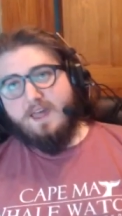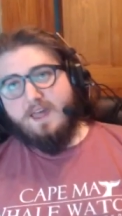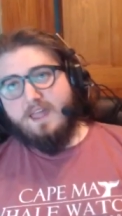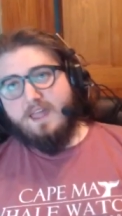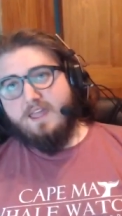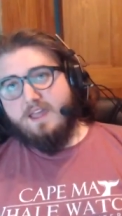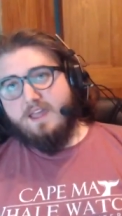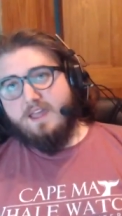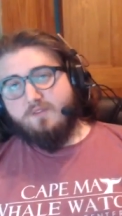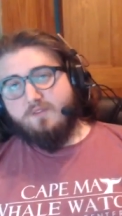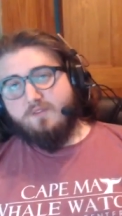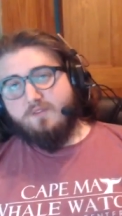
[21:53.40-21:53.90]
I,
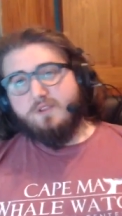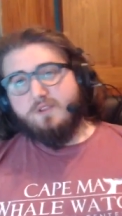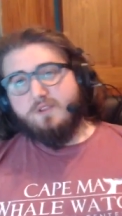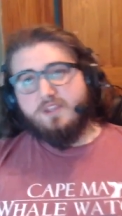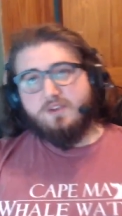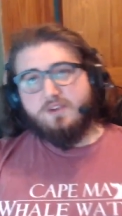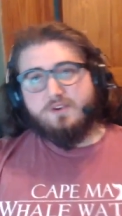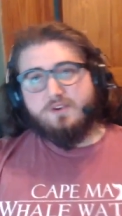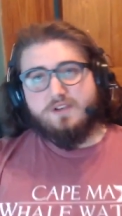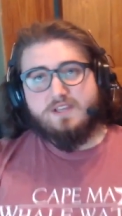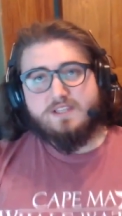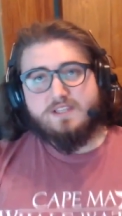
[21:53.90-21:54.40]
I really
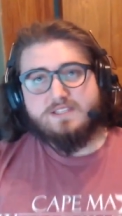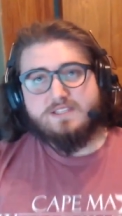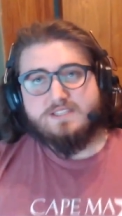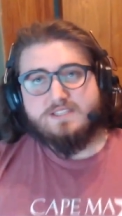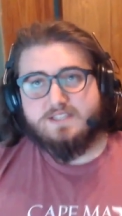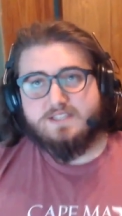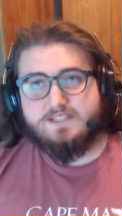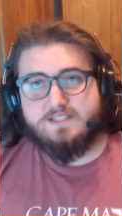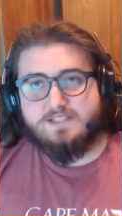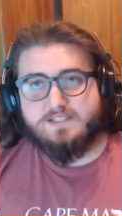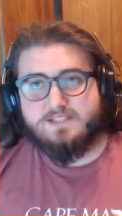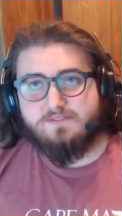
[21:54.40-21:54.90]
agree. It's
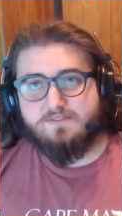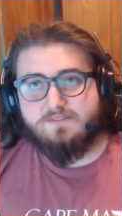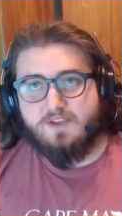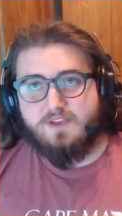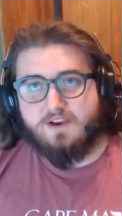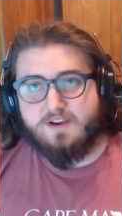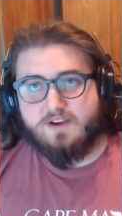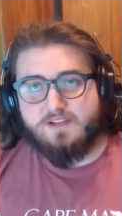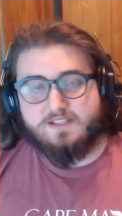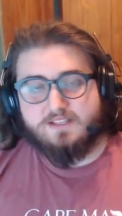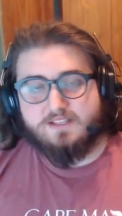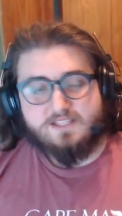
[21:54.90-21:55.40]
it's a
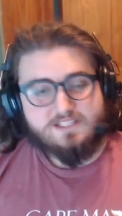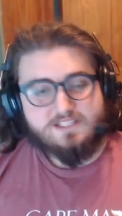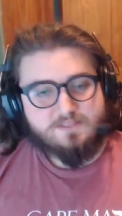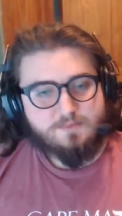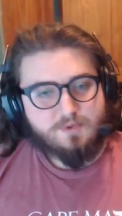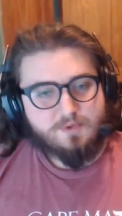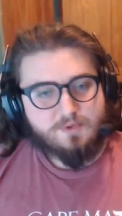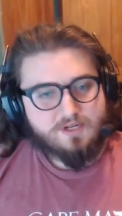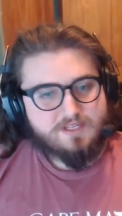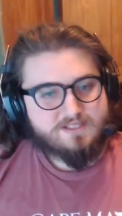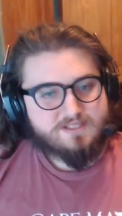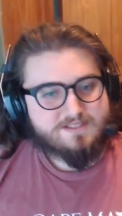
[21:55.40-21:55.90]
very
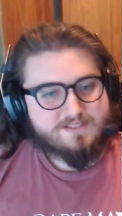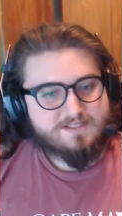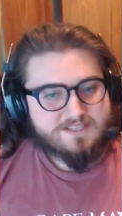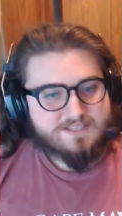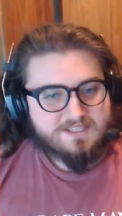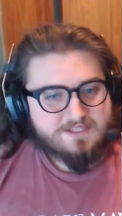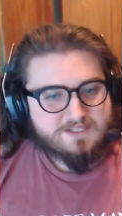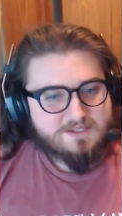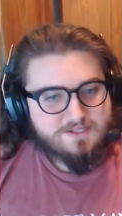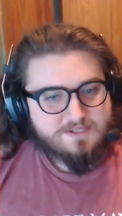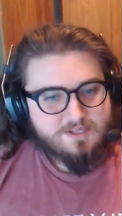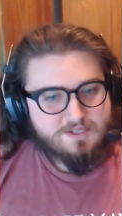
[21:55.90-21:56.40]
disparate
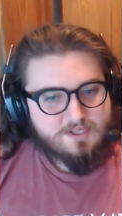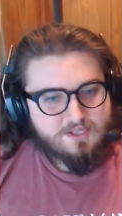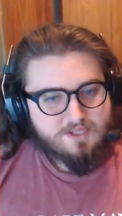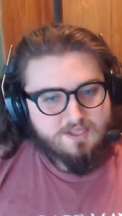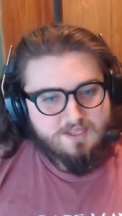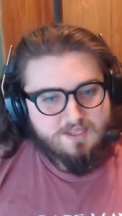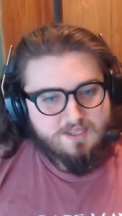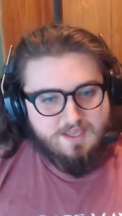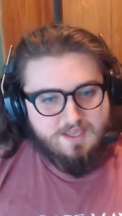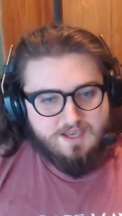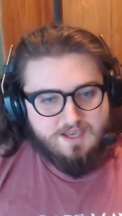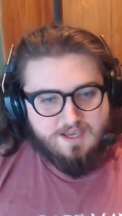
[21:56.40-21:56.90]
skill,
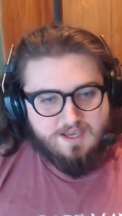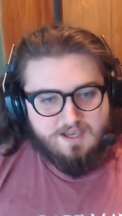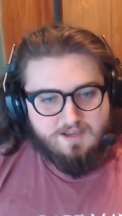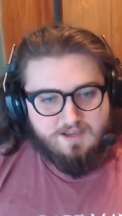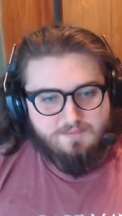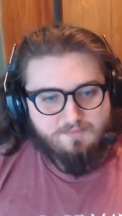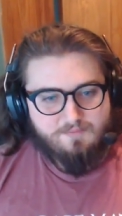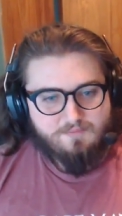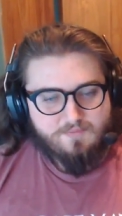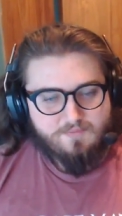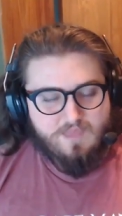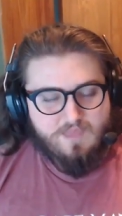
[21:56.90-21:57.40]

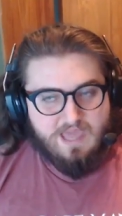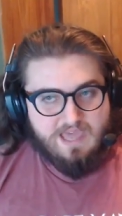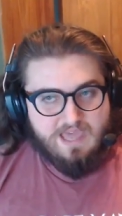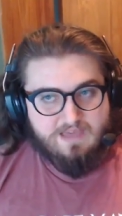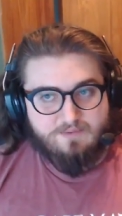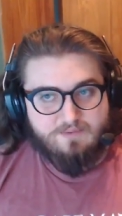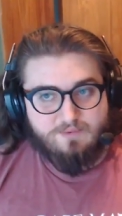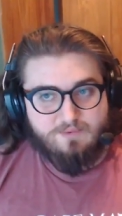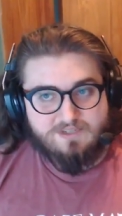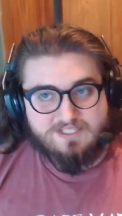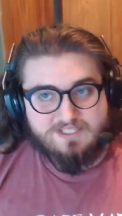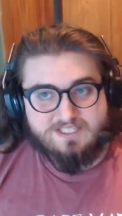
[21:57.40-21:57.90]
um,
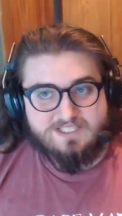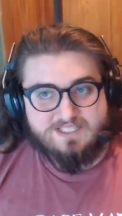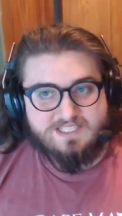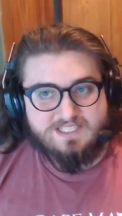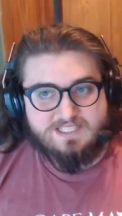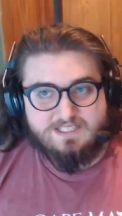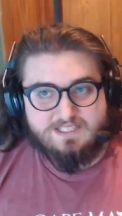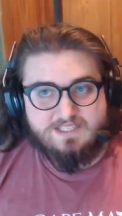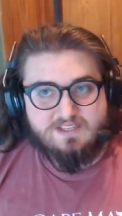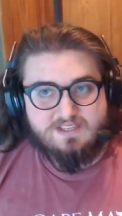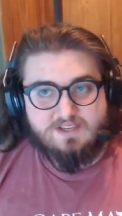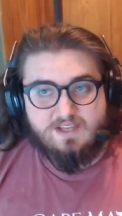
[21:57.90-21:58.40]
and which
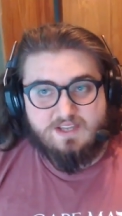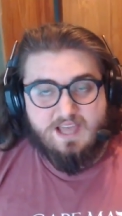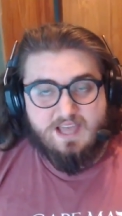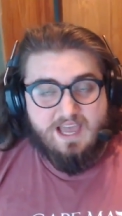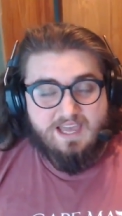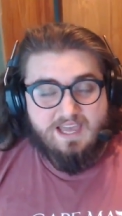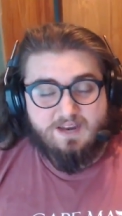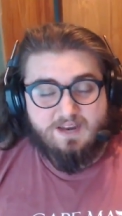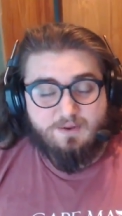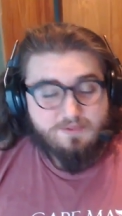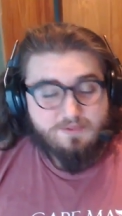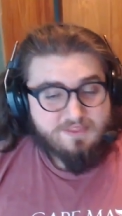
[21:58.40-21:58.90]
is you know
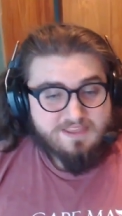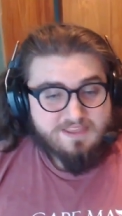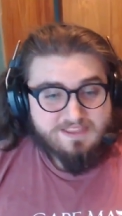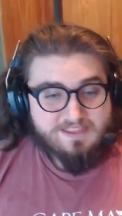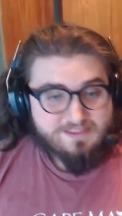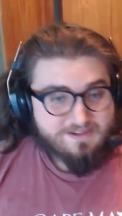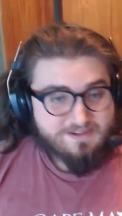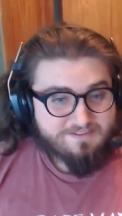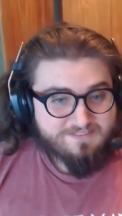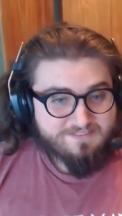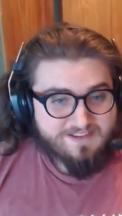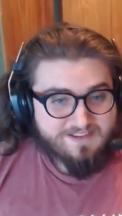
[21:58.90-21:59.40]
I don't think
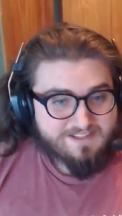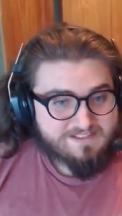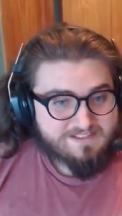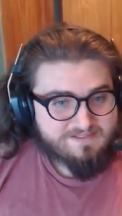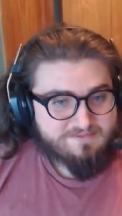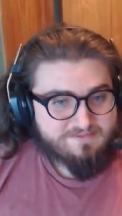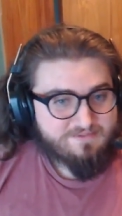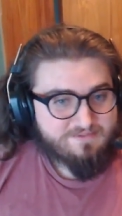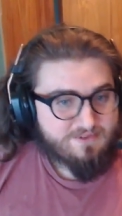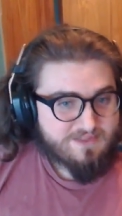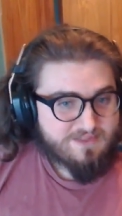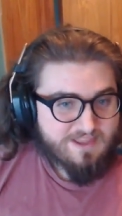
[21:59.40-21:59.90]
they're effective
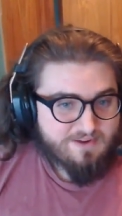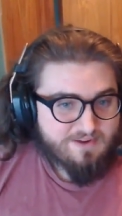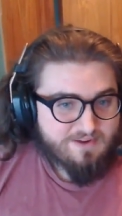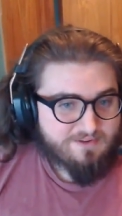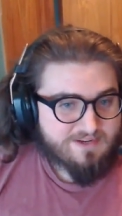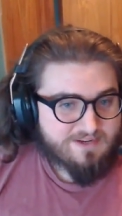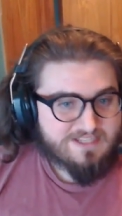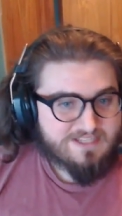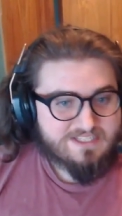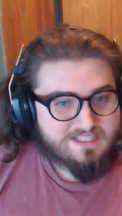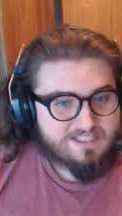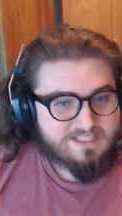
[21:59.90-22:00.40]
for that
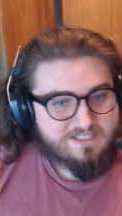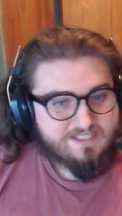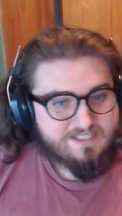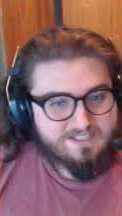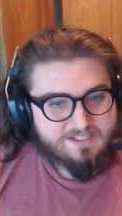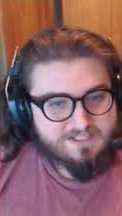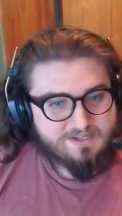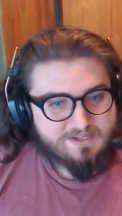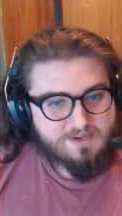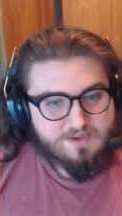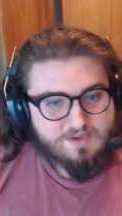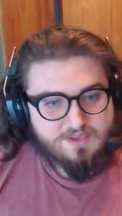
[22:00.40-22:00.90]
reason. You
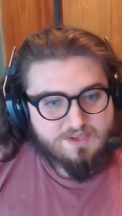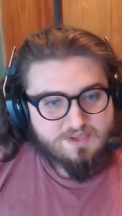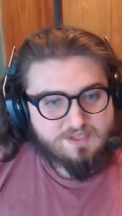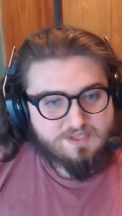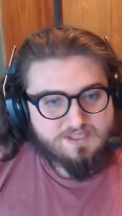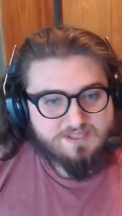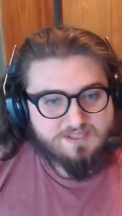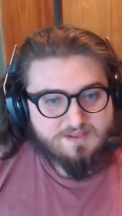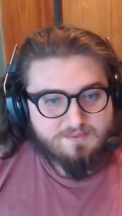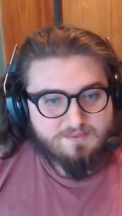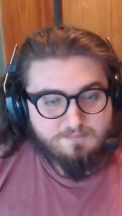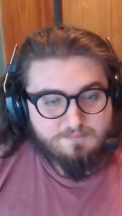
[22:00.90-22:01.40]
know, you
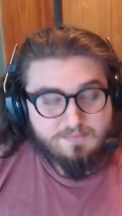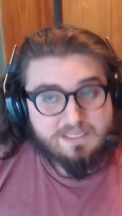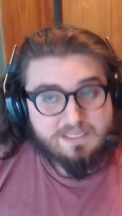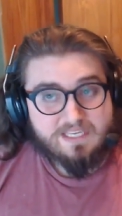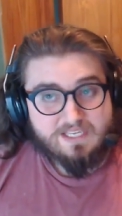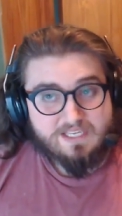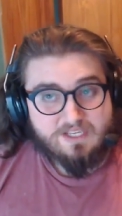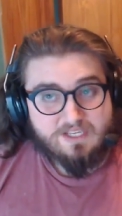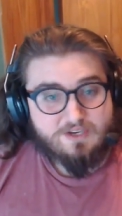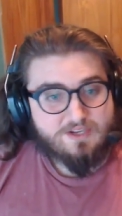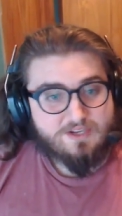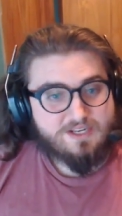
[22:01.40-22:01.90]
can
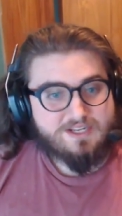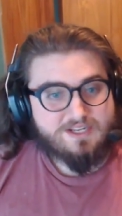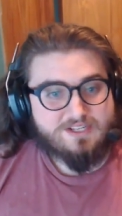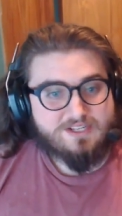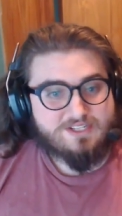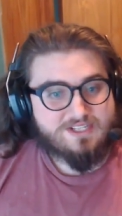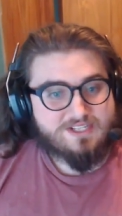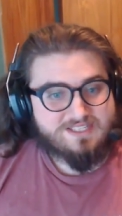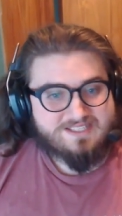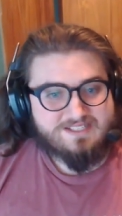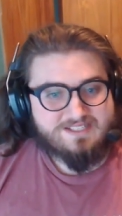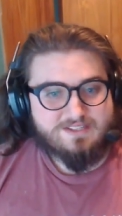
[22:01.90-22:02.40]
get good at
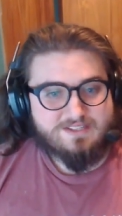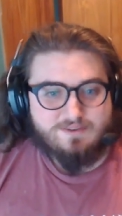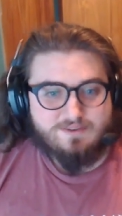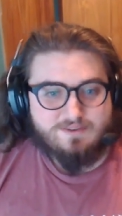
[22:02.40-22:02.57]
just